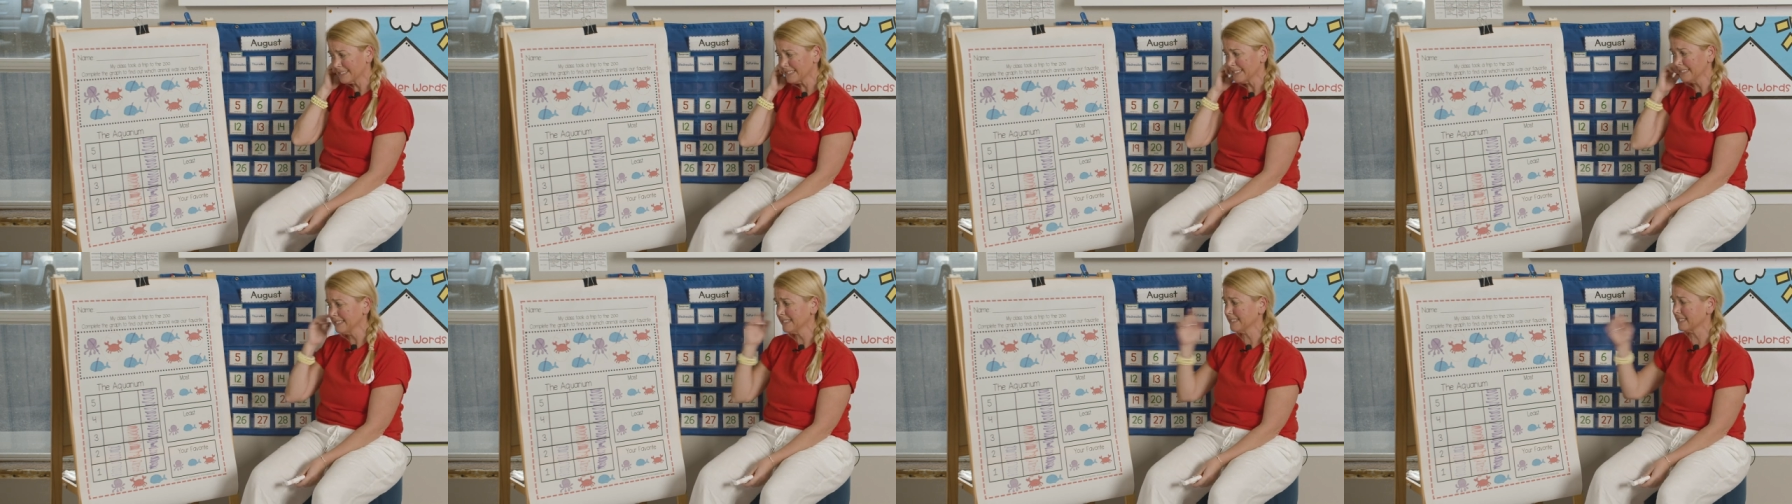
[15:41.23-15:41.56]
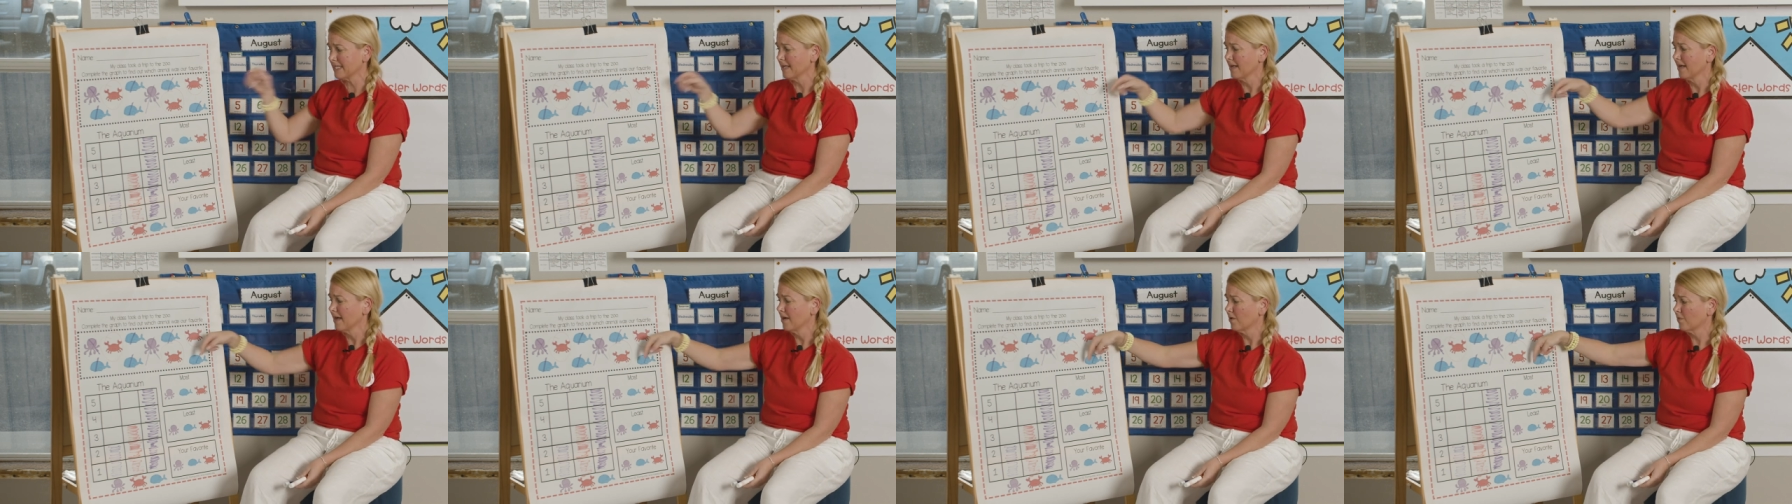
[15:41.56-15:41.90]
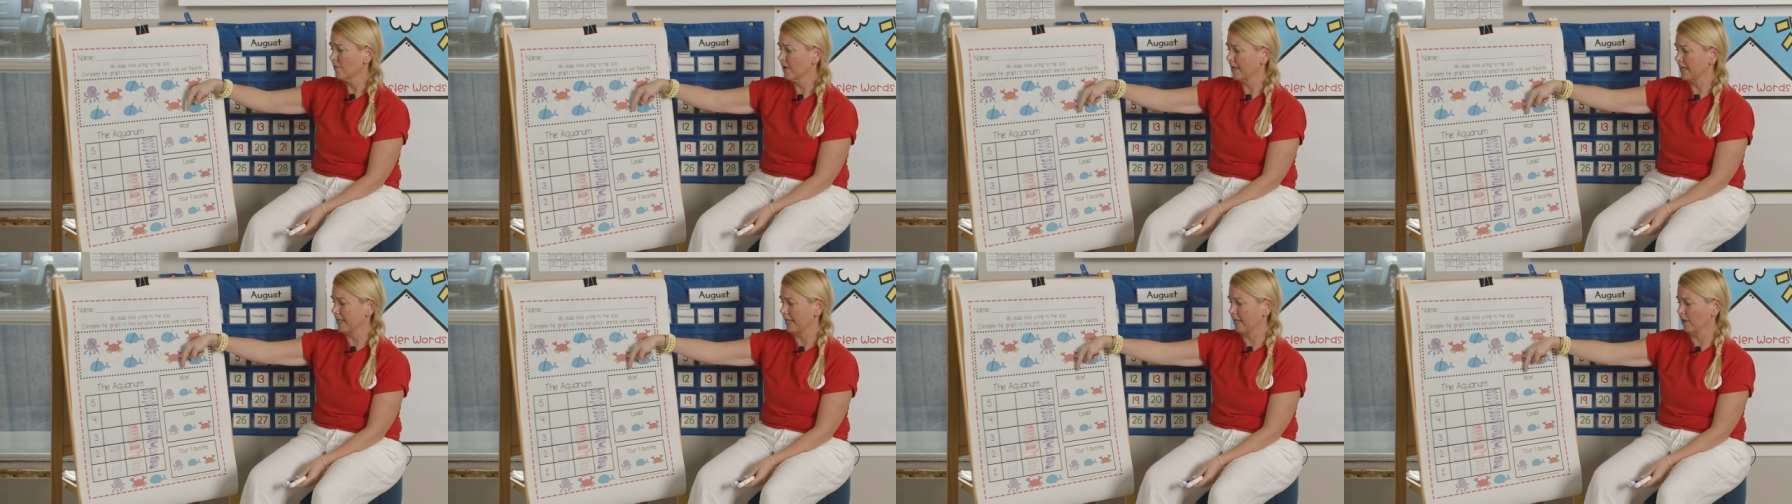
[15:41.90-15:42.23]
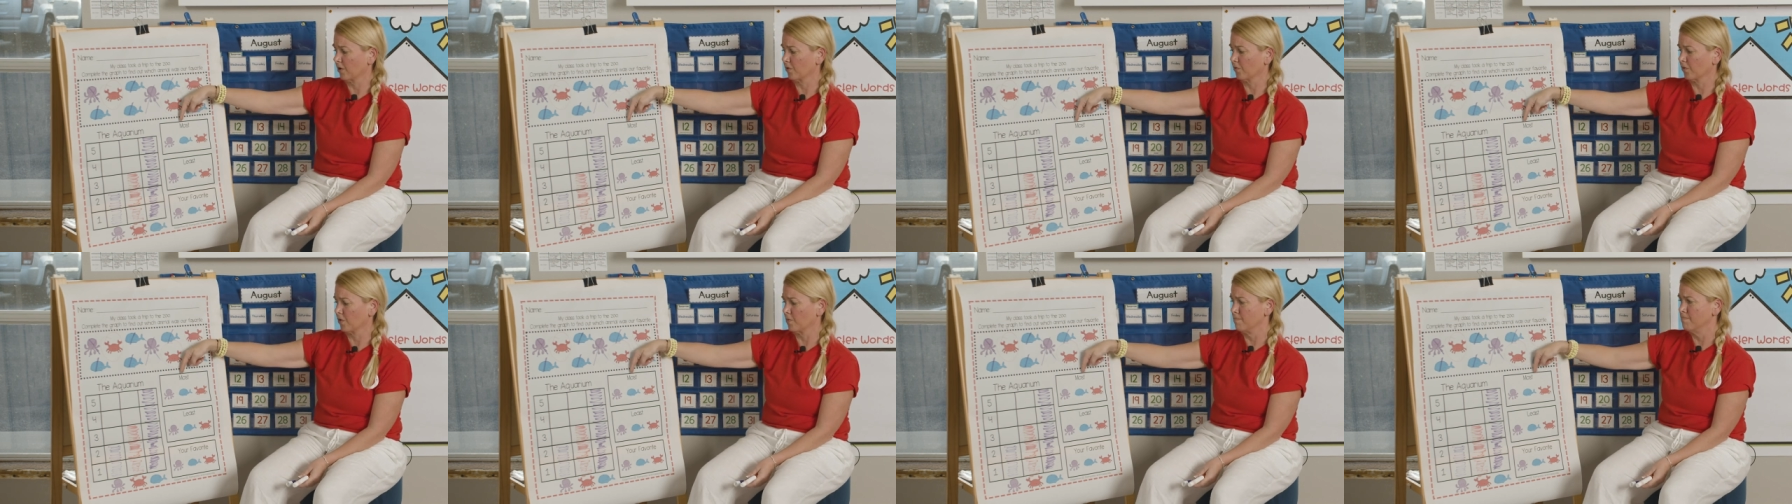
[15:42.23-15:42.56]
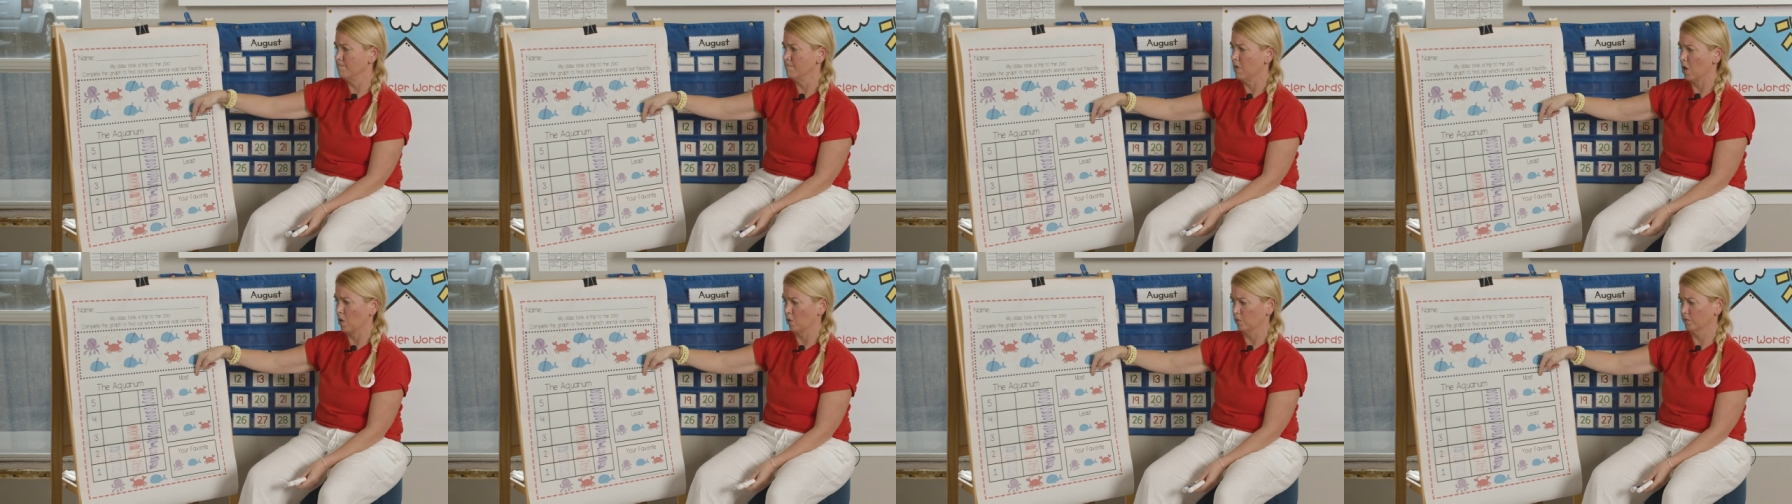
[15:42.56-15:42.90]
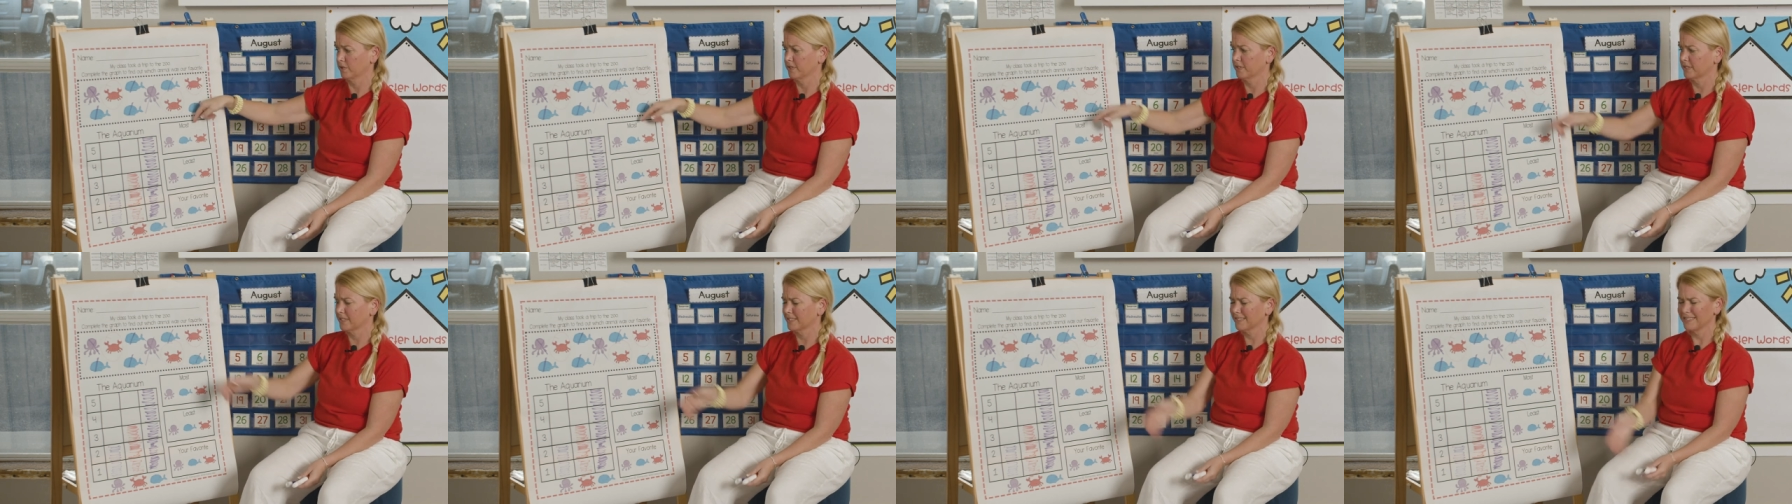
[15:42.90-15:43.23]
says right here the
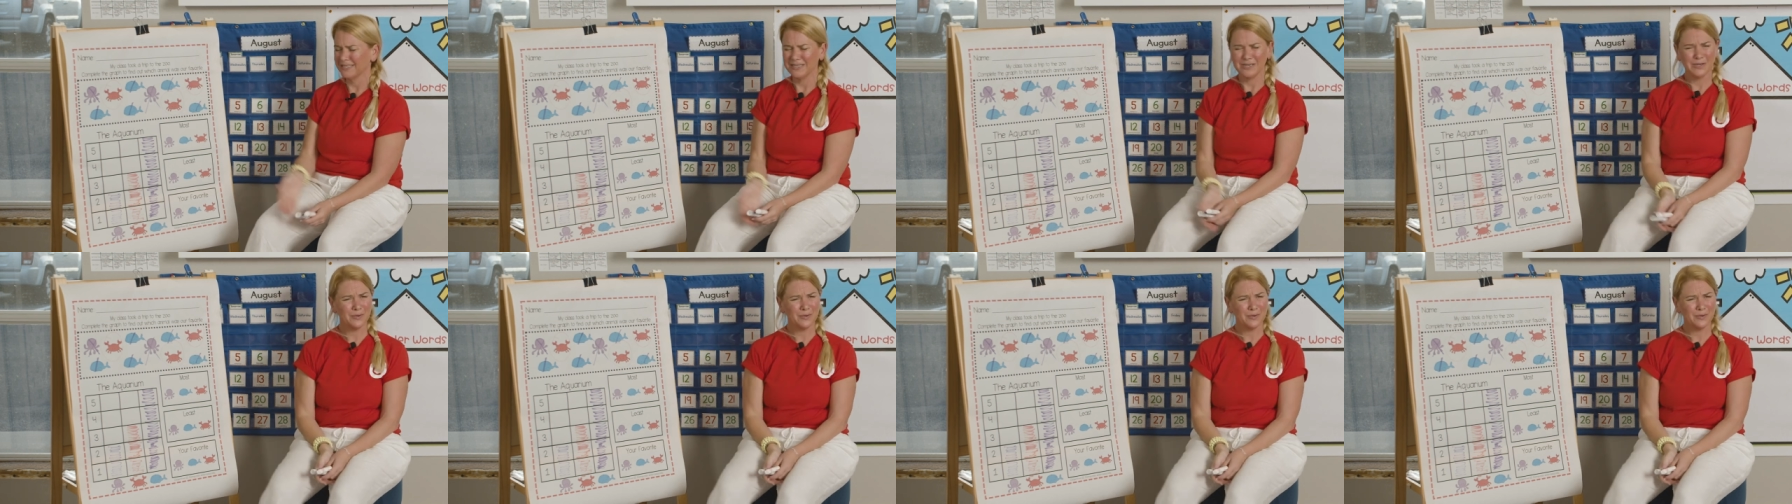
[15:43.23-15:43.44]
most.